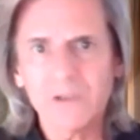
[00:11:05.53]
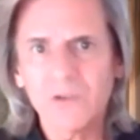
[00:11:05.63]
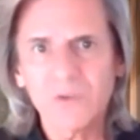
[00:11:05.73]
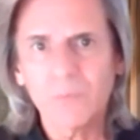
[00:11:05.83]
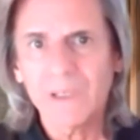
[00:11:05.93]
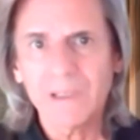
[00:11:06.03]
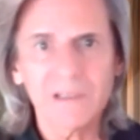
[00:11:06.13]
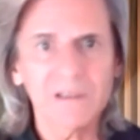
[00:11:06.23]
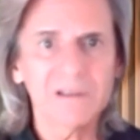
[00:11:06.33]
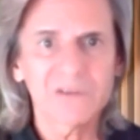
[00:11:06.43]
It used to be
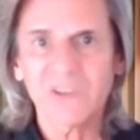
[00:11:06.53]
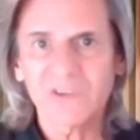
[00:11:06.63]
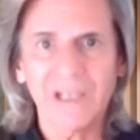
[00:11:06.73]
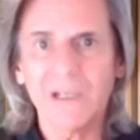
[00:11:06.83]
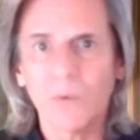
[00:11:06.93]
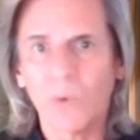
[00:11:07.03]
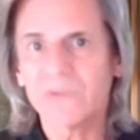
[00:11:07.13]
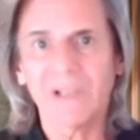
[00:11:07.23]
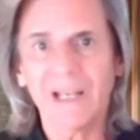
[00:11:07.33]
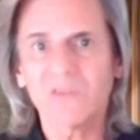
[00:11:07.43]
that 680
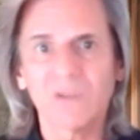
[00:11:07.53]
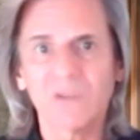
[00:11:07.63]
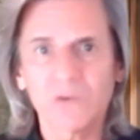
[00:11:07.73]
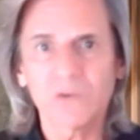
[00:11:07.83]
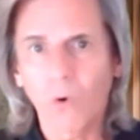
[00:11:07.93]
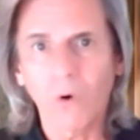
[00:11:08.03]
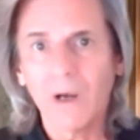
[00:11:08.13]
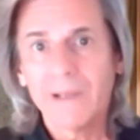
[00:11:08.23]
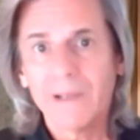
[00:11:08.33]
was an excellent score.